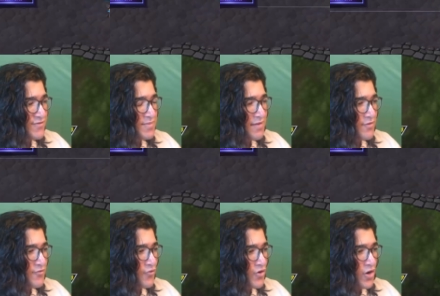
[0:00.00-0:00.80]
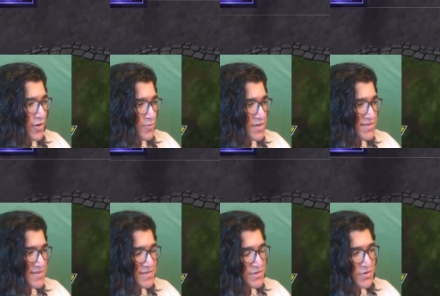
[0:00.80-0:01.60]
from level 4 onwards, and
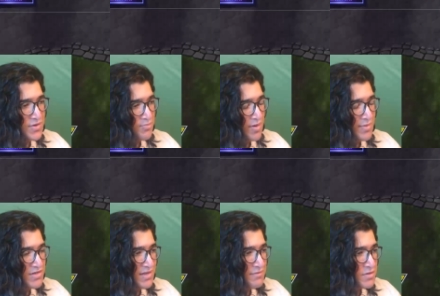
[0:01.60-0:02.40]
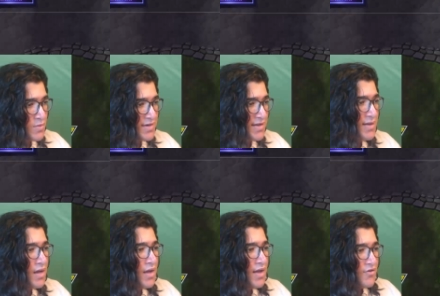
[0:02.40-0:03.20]
this is true to pretty much level 20.
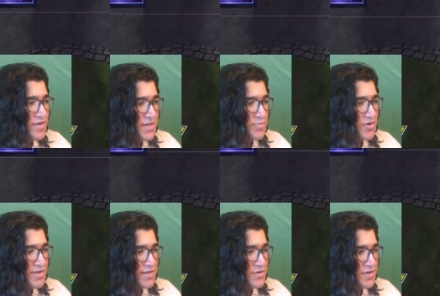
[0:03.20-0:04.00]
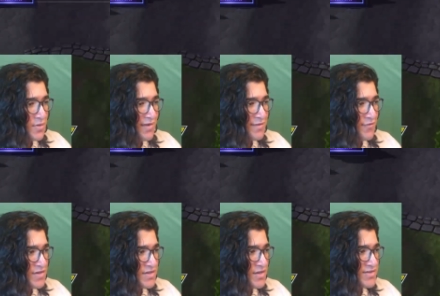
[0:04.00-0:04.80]
Really important that you clear waves
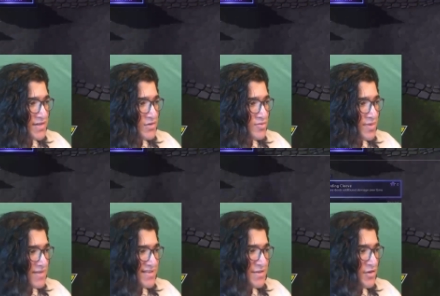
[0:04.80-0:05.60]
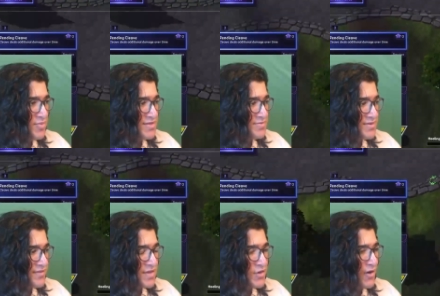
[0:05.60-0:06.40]
efficiently on Zeratul, because in Q-Build
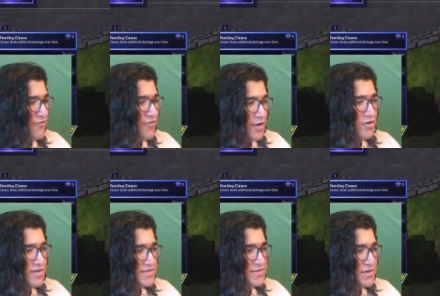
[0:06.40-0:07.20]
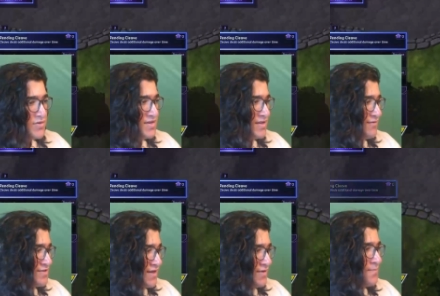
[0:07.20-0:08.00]
specifically, you have fuck all else to do until level
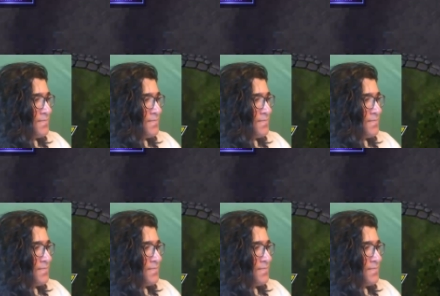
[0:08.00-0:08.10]
10.